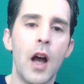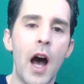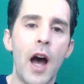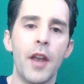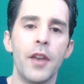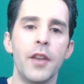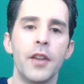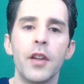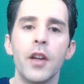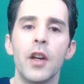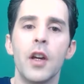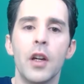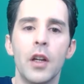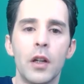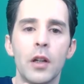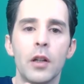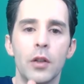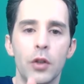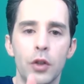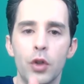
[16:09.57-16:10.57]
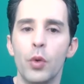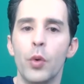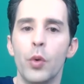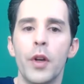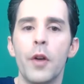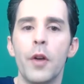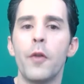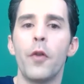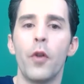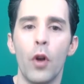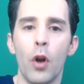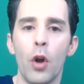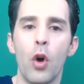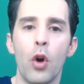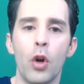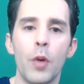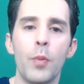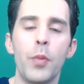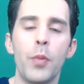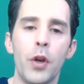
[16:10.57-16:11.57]
and doing it for a
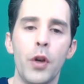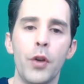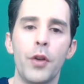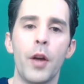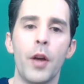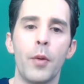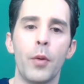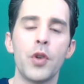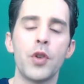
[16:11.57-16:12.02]
longer period of time?